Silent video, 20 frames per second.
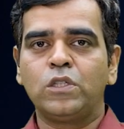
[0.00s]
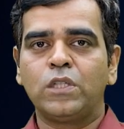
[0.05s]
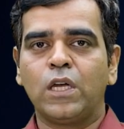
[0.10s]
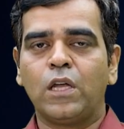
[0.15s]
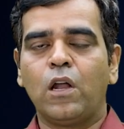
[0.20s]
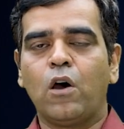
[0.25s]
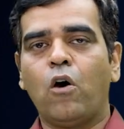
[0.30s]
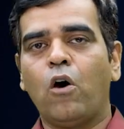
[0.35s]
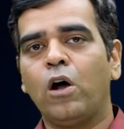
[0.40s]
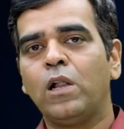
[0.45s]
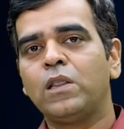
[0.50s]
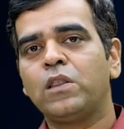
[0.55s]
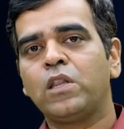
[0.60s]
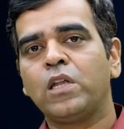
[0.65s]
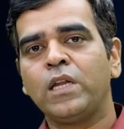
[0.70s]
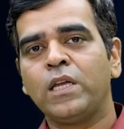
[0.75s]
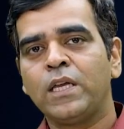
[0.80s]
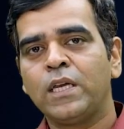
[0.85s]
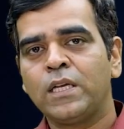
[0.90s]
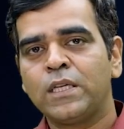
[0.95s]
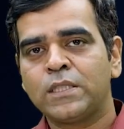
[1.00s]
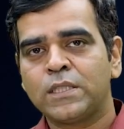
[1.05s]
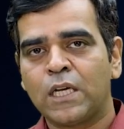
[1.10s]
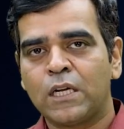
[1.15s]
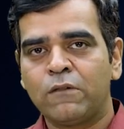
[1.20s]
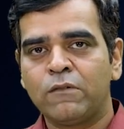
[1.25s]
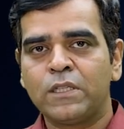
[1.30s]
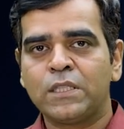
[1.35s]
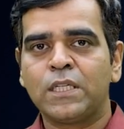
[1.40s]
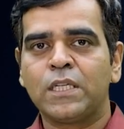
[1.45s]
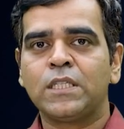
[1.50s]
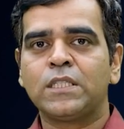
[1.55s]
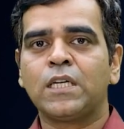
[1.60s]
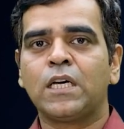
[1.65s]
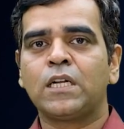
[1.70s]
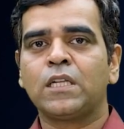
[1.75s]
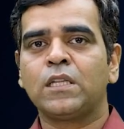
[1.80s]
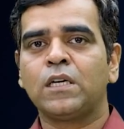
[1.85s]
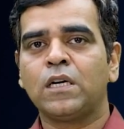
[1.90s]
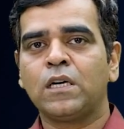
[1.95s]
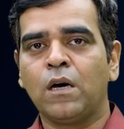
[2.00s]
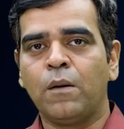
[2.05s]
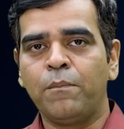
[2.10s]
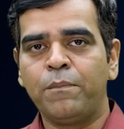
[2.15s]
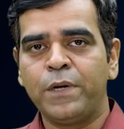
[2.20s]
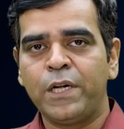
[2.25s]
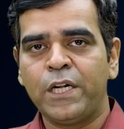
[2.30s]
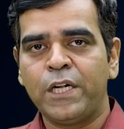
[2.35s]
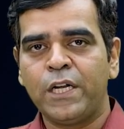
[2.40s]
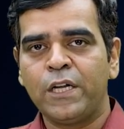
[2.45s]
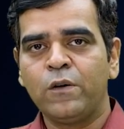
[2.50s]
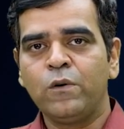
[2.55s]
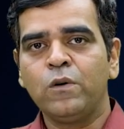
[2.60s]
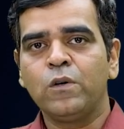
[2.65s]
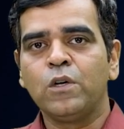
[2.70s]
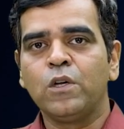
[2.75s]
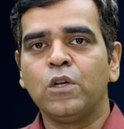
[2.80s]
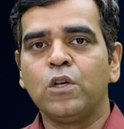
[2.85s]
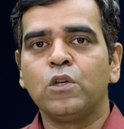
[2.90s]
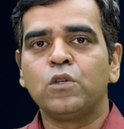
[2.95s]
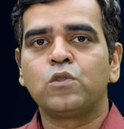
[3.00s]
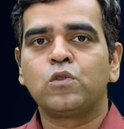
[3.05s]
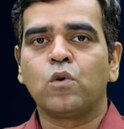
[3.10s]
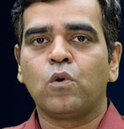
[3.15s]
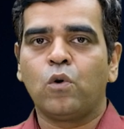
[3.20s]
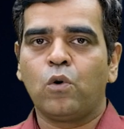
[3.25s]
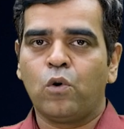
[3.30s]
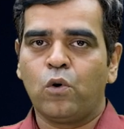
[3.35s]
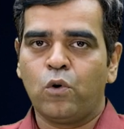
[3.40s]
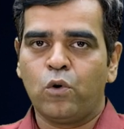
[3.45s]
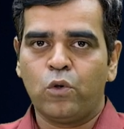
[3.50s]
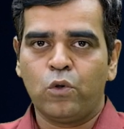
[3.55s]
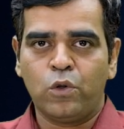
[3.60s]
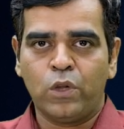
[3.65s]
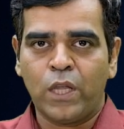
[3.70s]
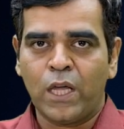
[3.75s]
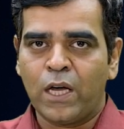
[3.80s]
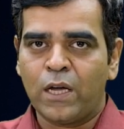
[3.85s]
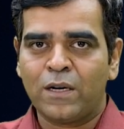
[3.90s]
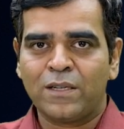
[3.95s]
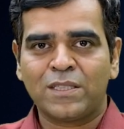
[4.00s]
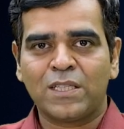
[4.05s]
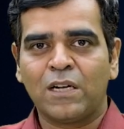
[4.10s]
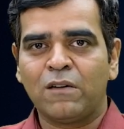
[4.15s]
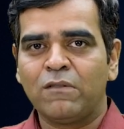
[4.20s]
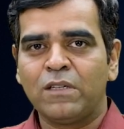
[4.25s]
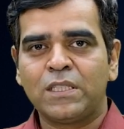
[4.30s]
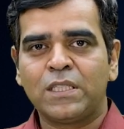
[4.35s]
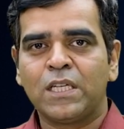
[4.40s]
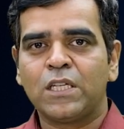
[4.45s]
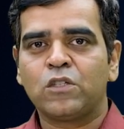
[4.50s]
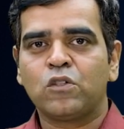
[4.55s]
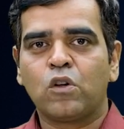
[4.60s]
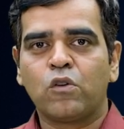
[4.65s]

sell all 3 services are the competitive, so their services